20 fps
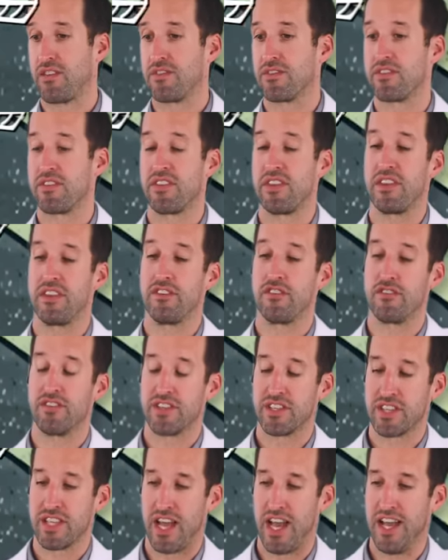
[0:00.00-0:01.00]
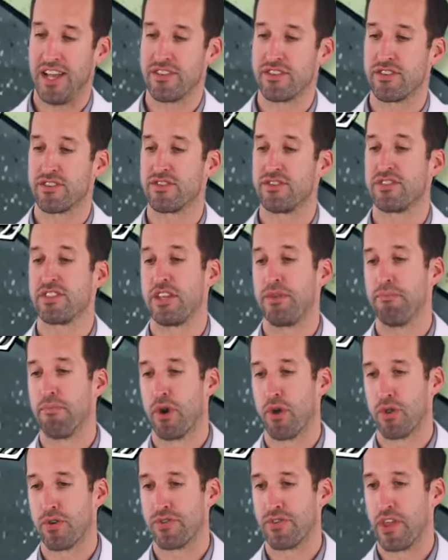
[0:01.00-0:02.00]
you see your incisors, you see
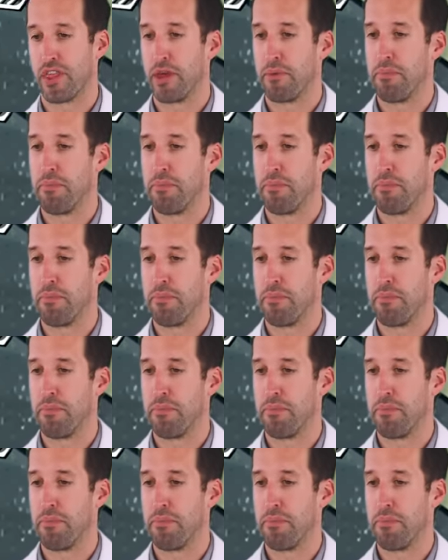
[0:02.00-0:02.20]
molars on the